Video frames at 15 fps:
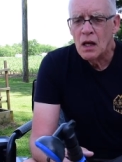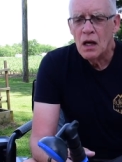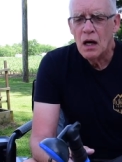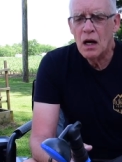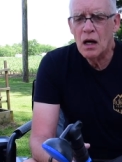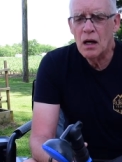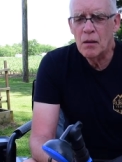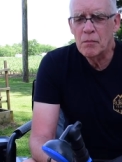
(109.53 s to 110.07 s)

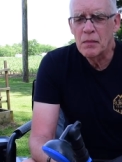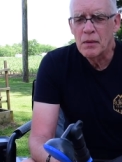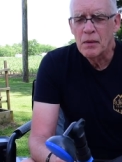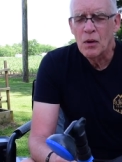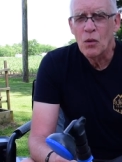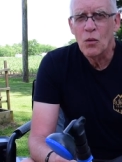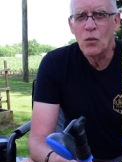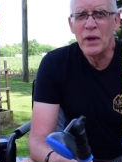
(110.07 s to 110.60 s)
um,
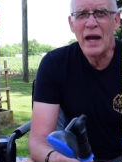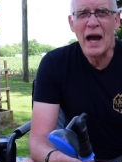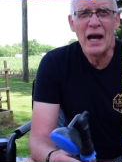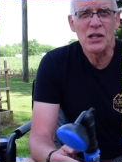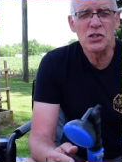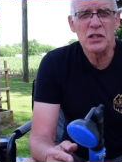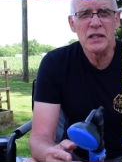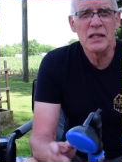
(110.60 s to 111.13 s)
we
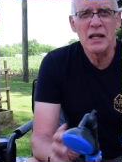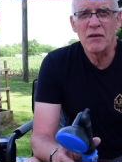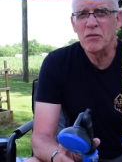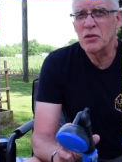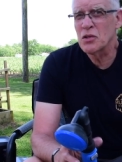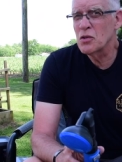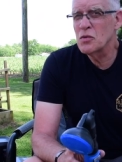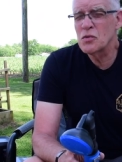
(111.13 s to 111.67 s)
actually never
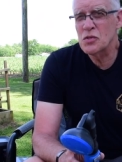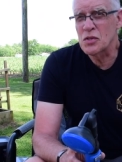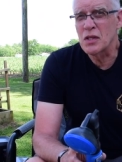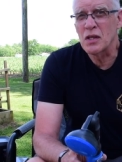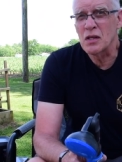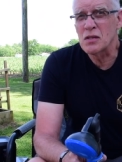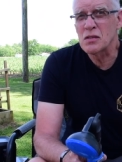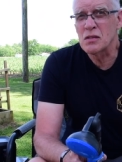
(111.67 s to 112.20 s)
use
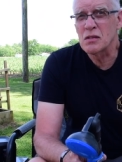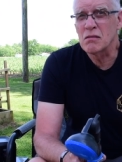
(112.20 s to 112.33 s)
this